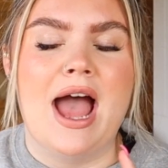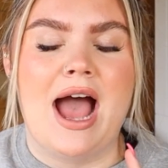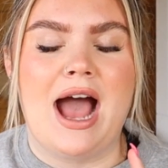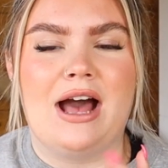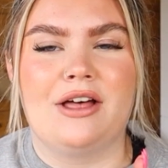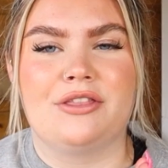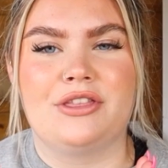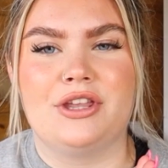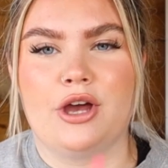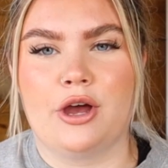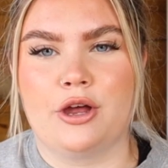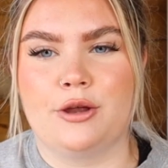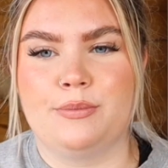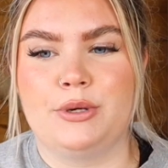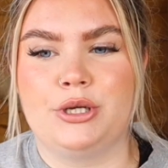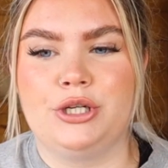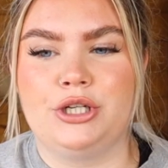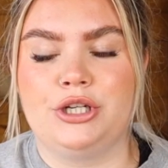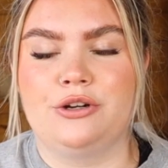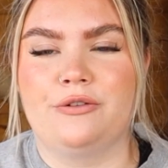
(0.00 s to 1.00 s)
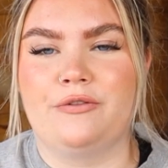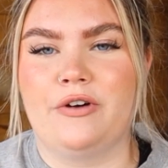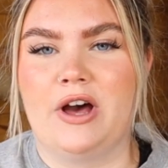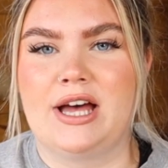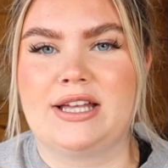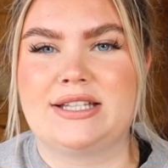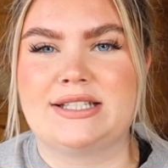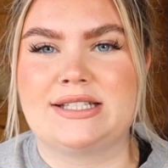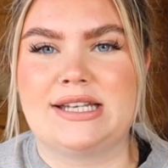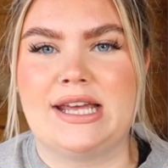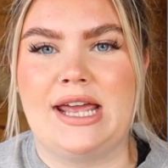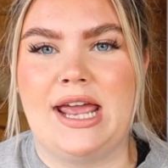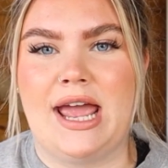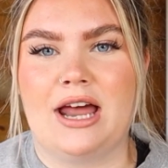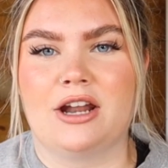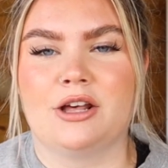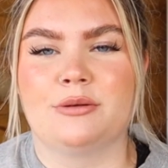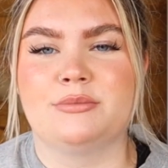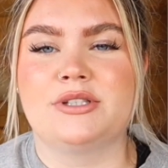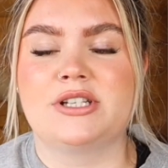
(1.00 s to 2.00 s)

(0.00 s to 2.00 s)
at the Open University and I'm